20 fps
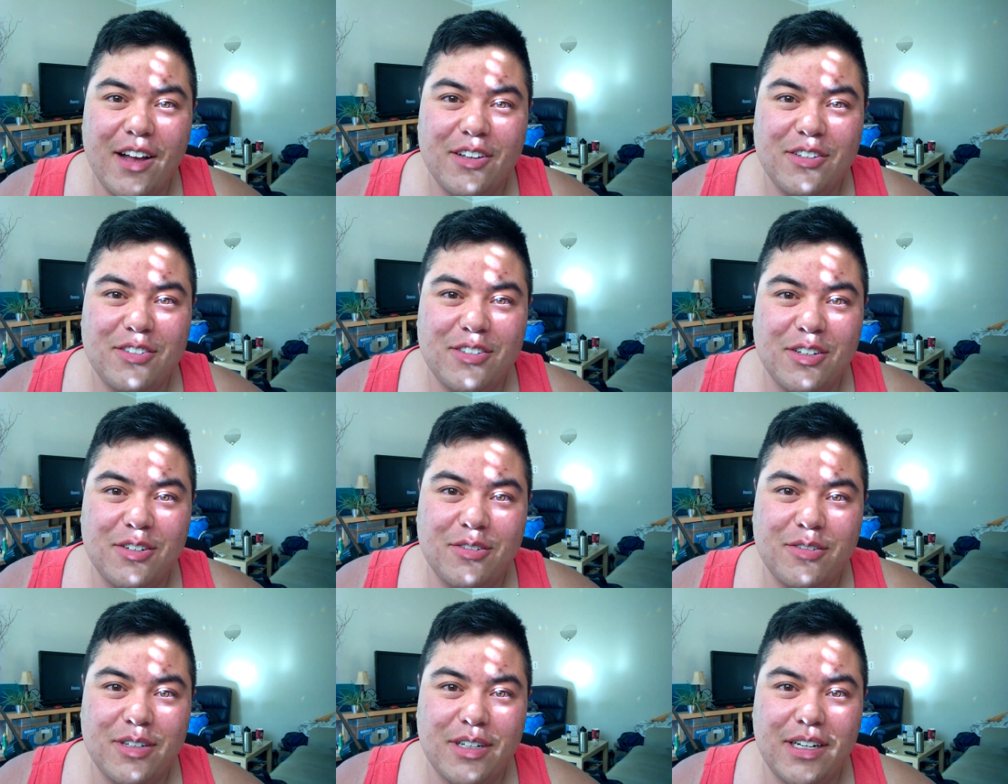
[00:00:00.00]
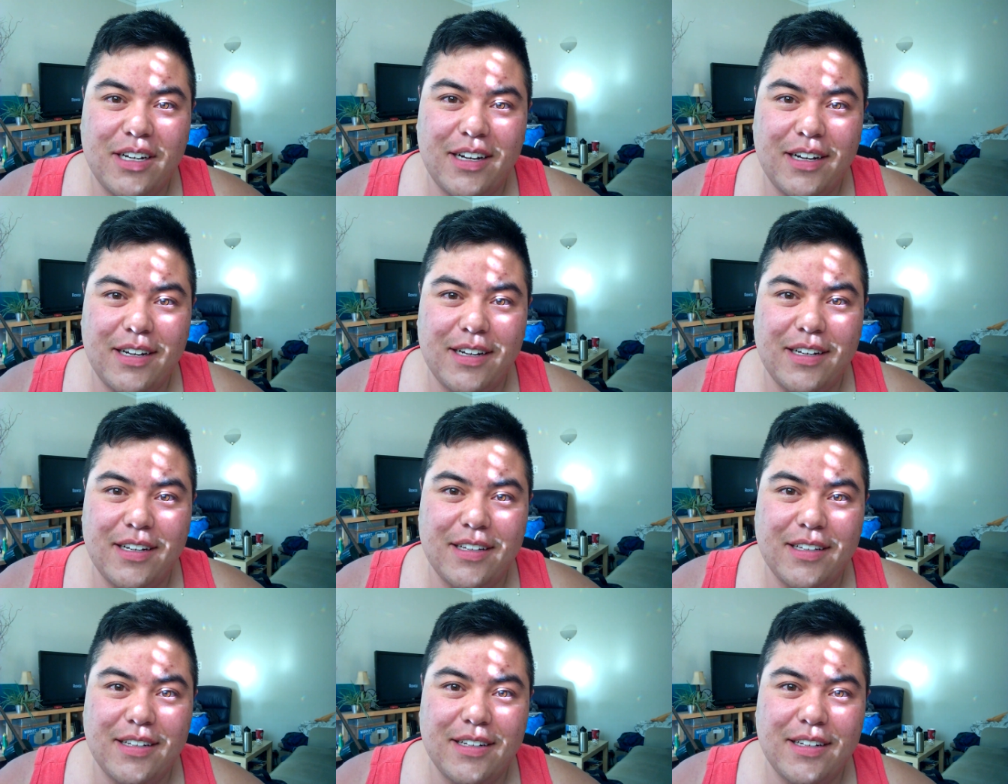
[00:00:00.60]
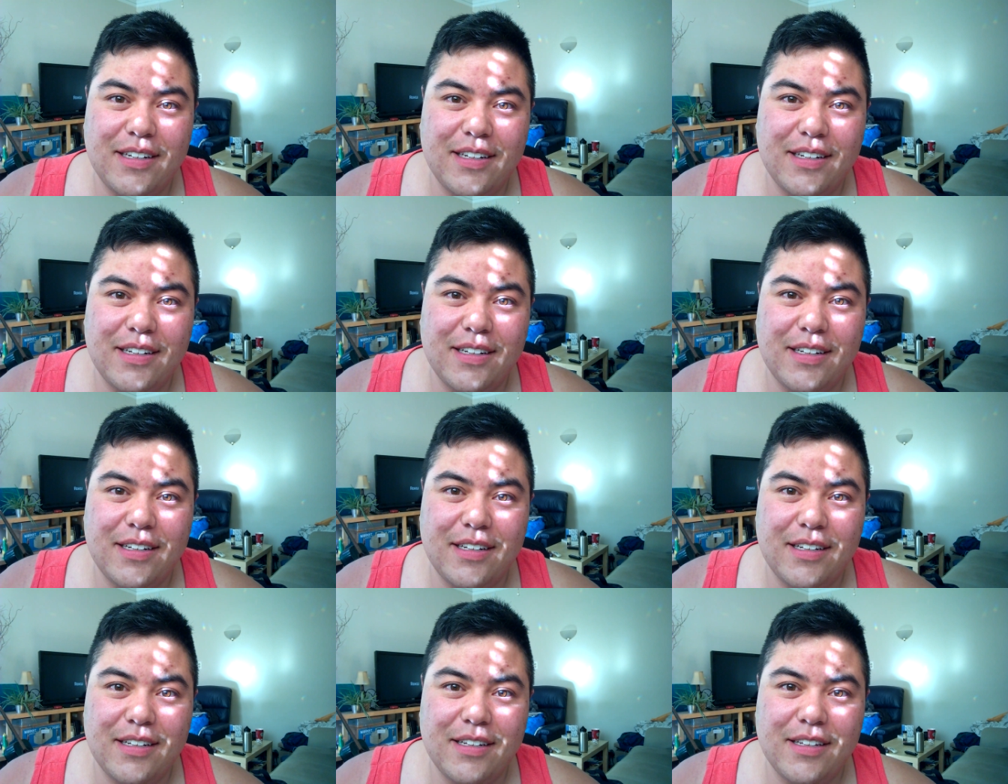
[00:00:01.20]
So, uh,
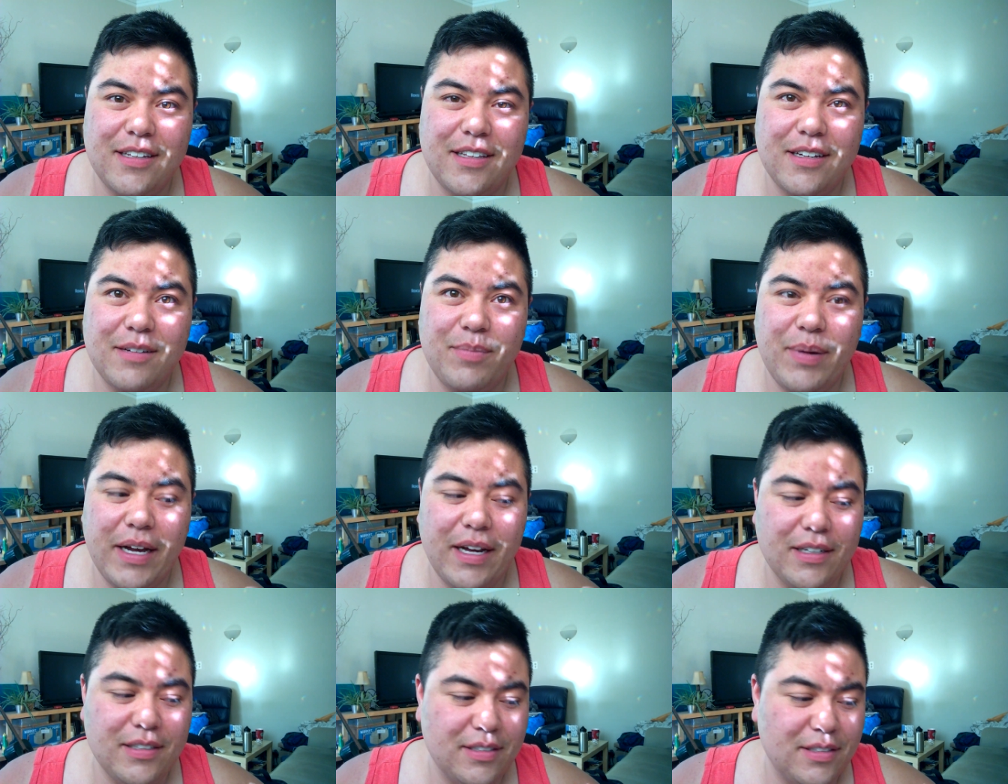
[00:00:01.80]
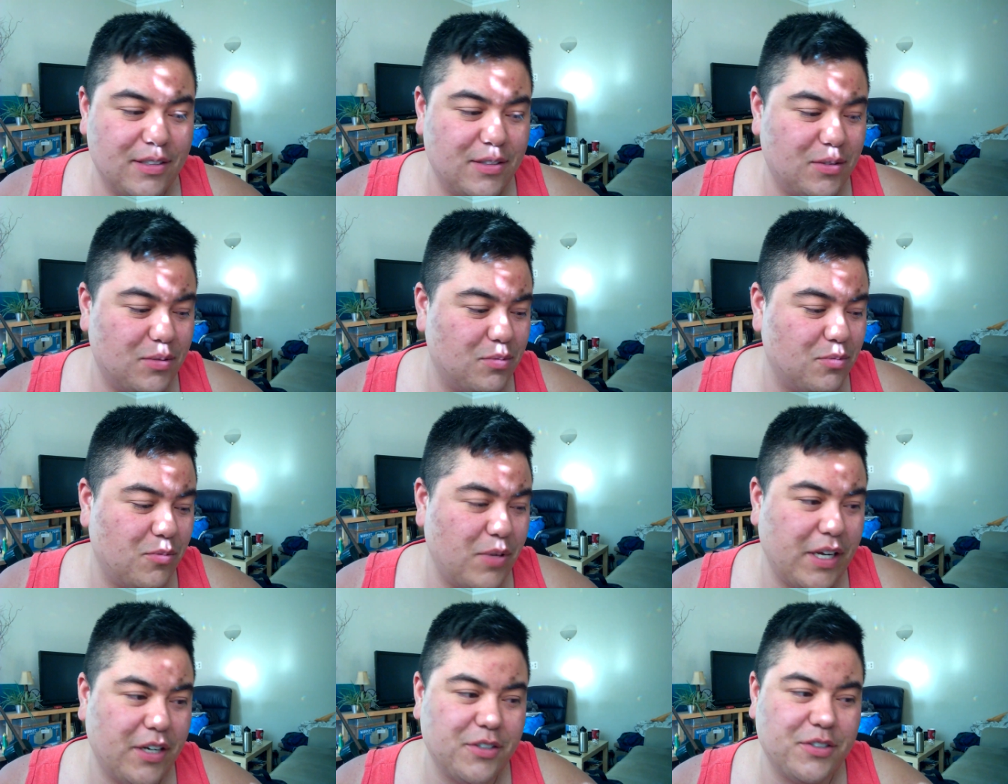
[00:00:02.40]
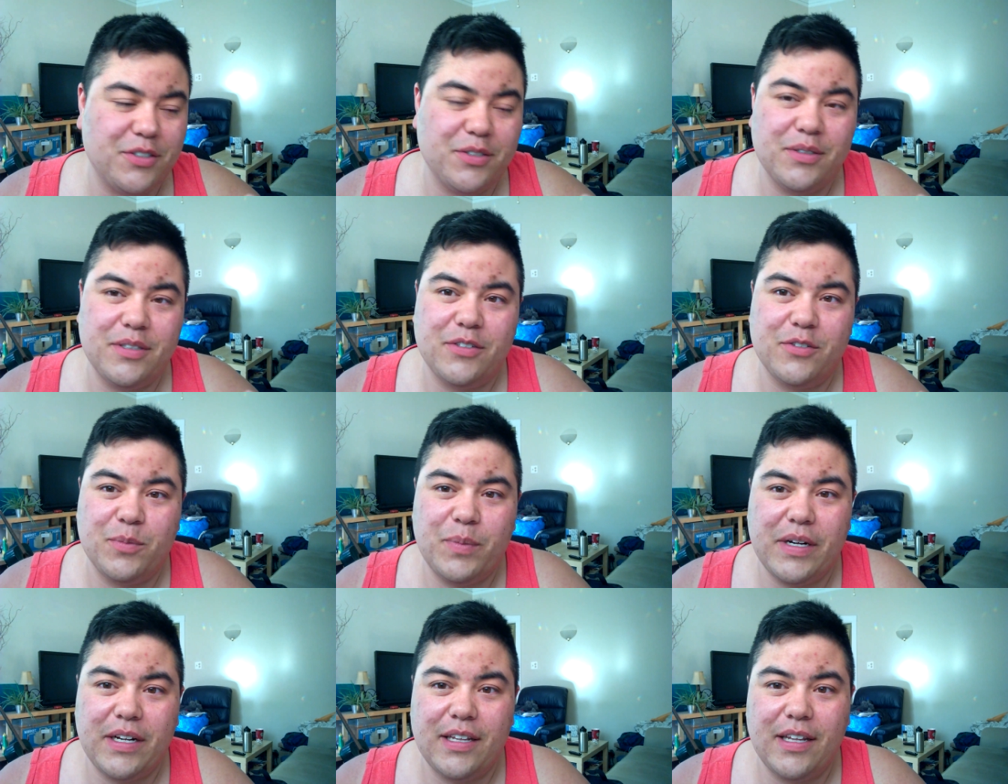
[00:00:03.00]
the past week or two,
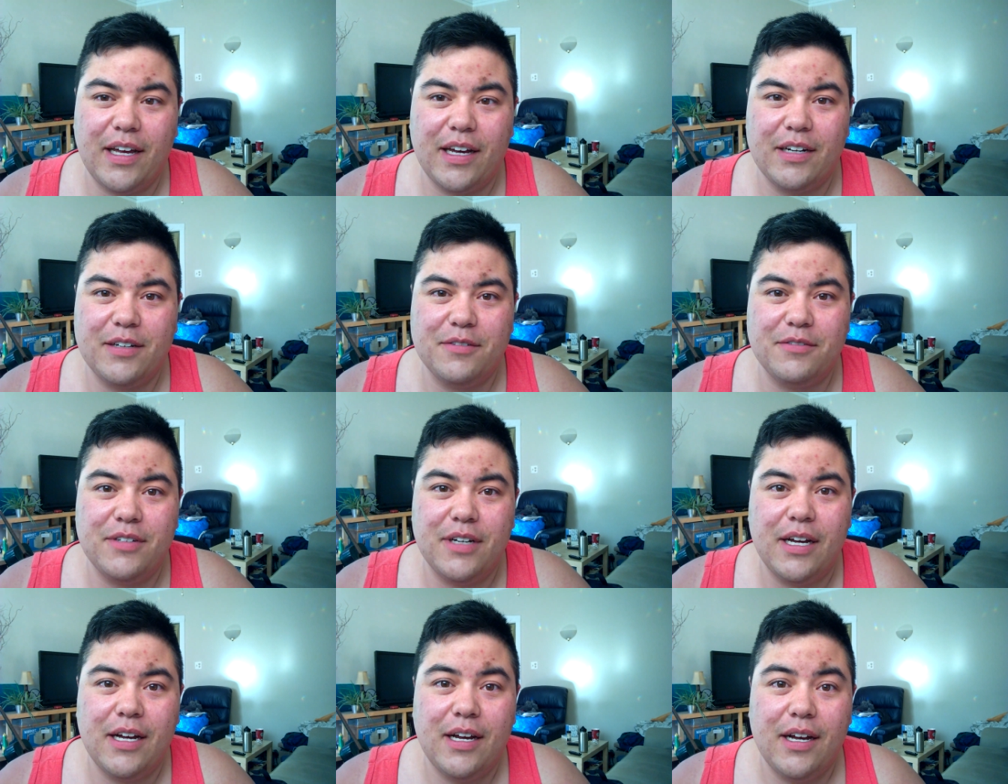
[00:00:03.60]
there's been a lot of